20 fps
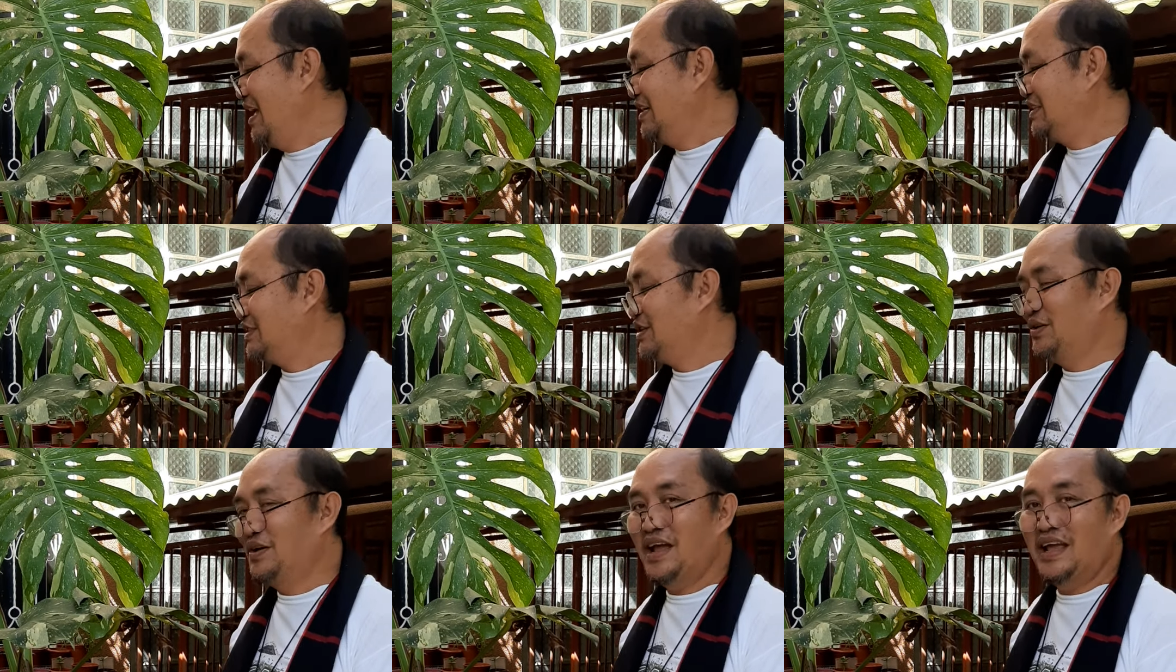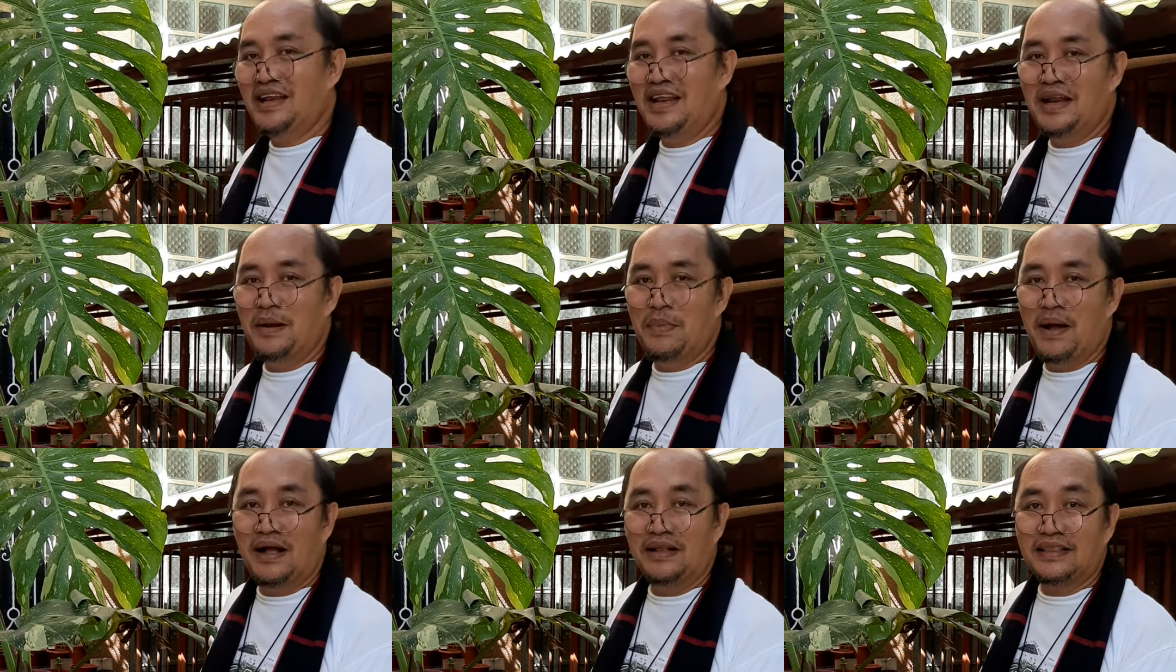So, ready
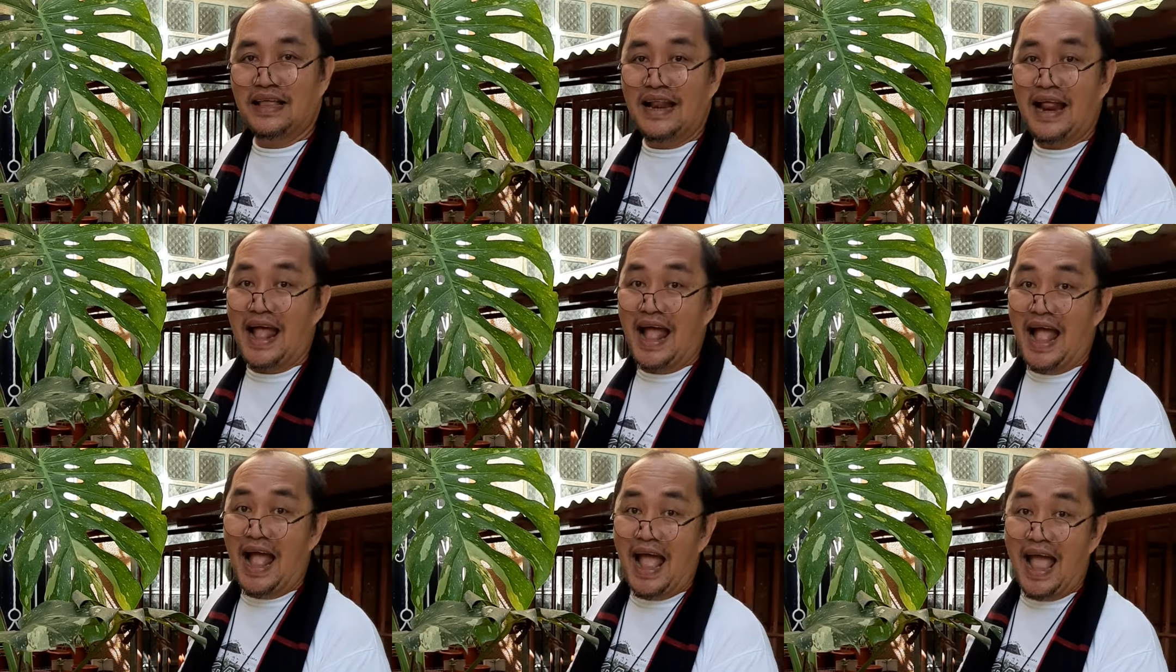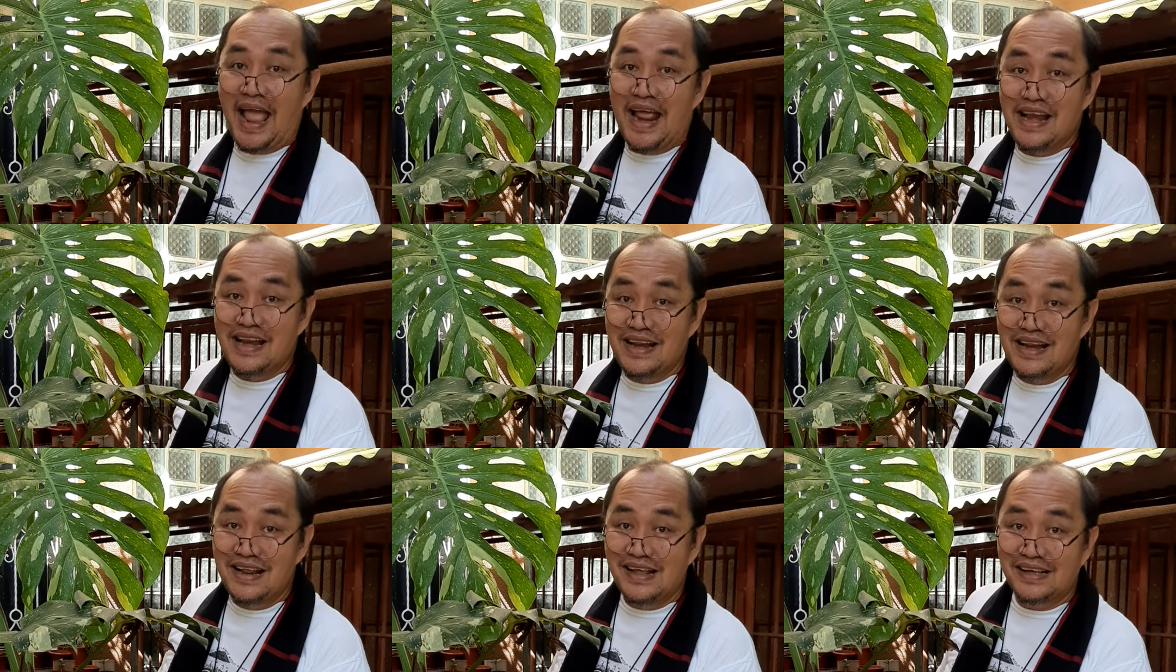na ba ang
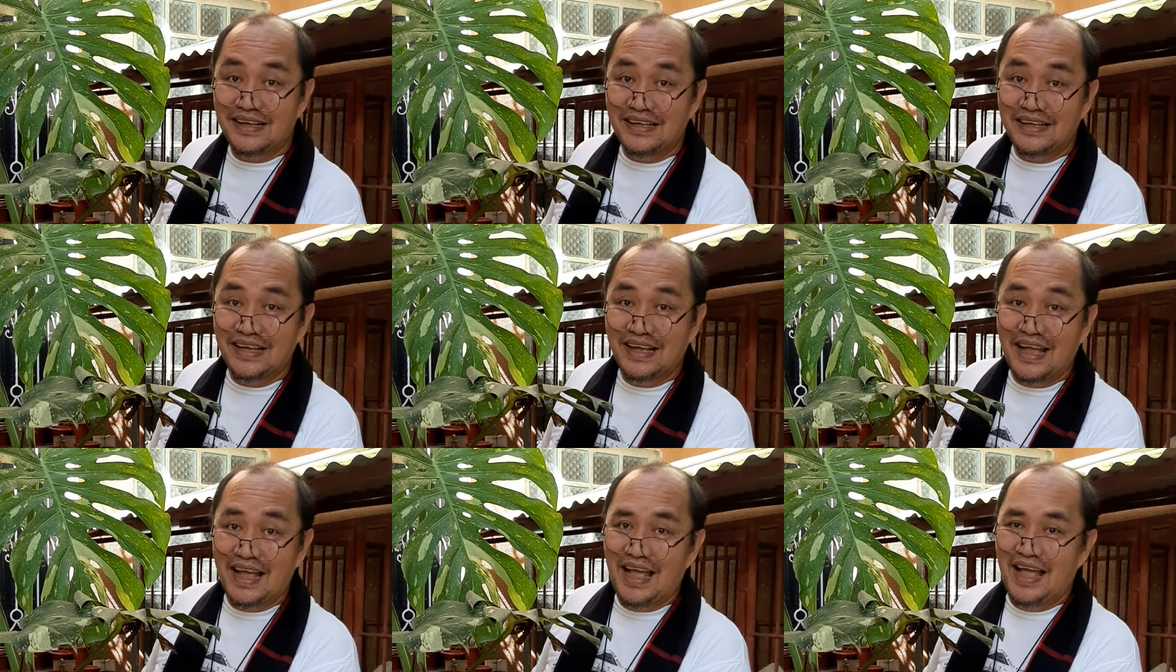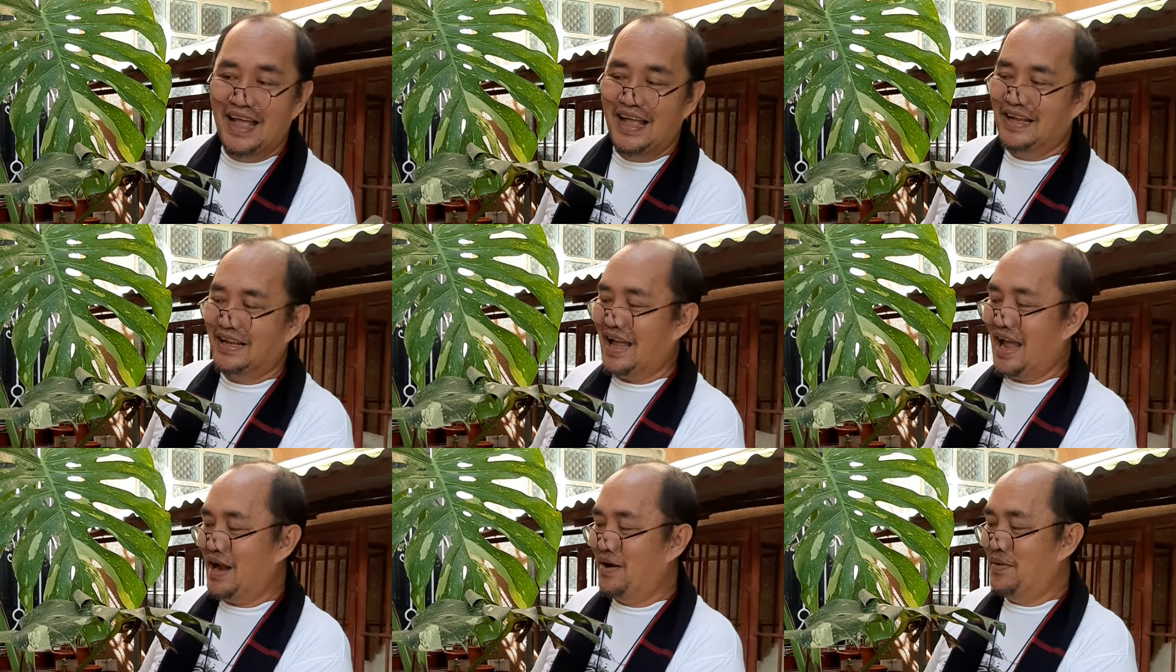tanan?
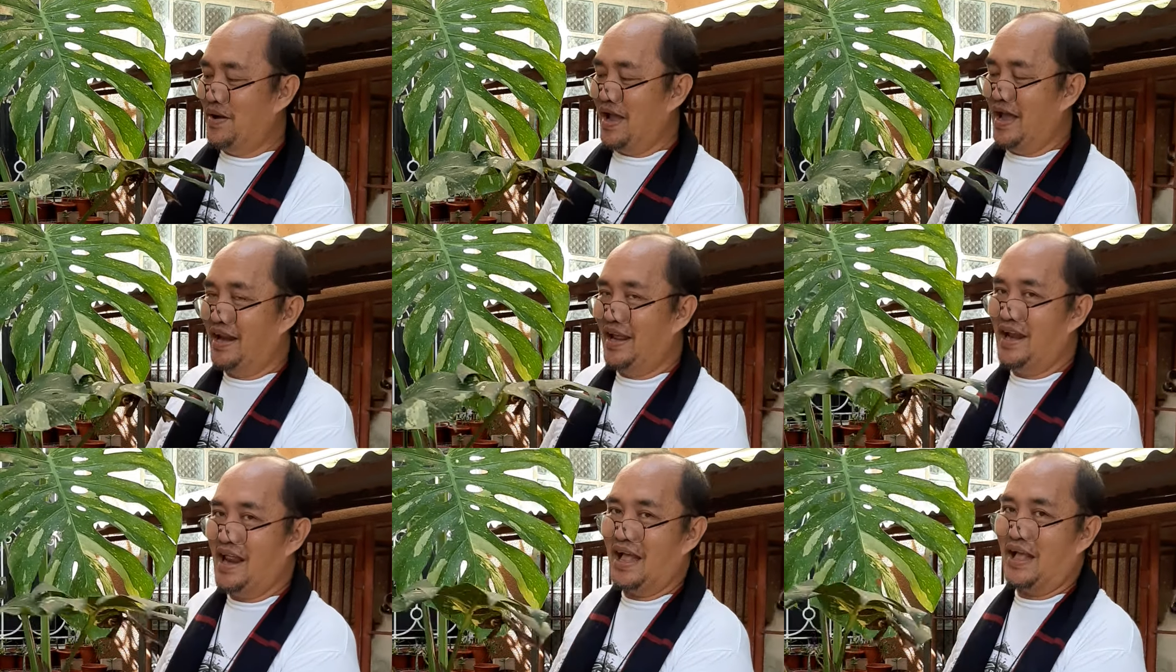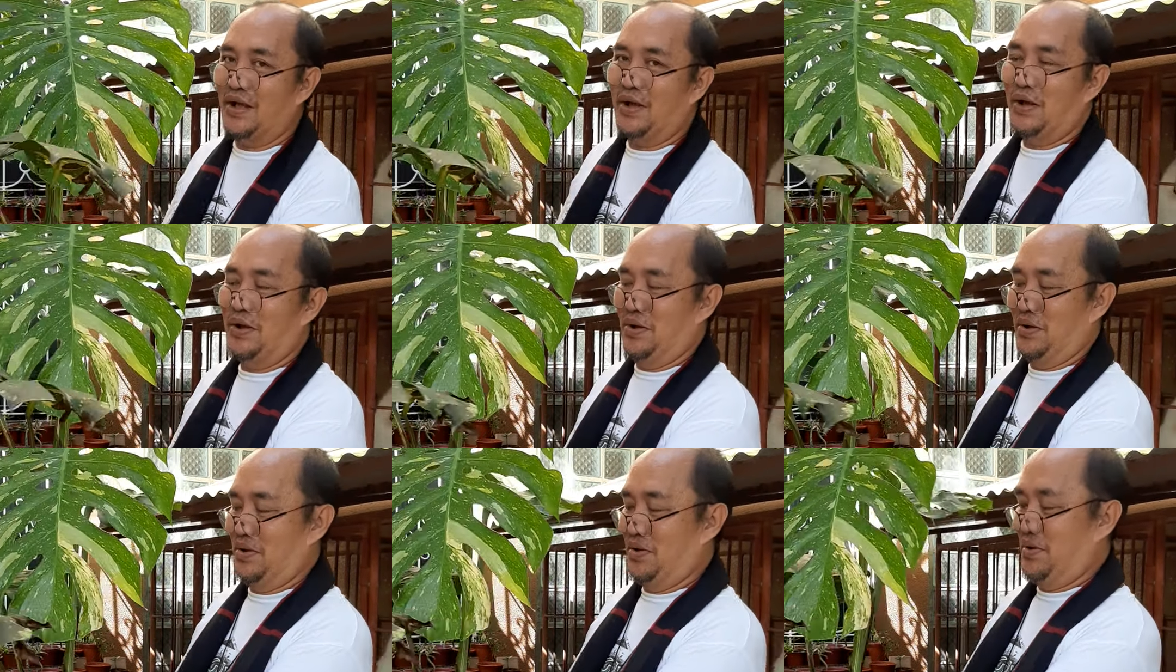Okay, ready na
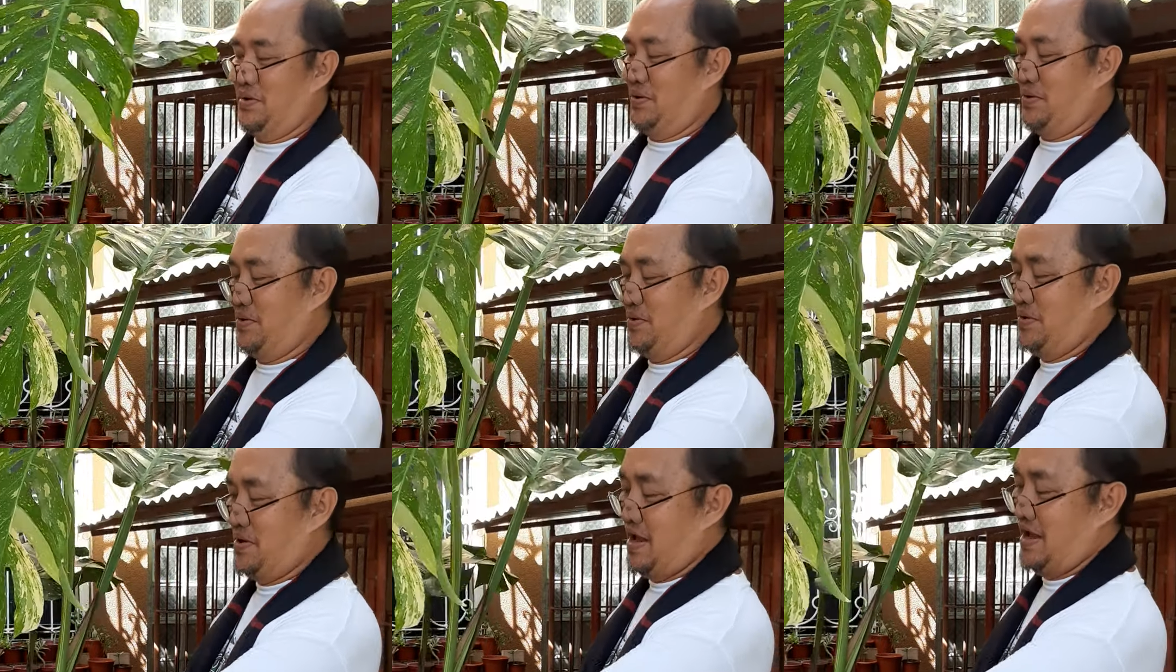ko!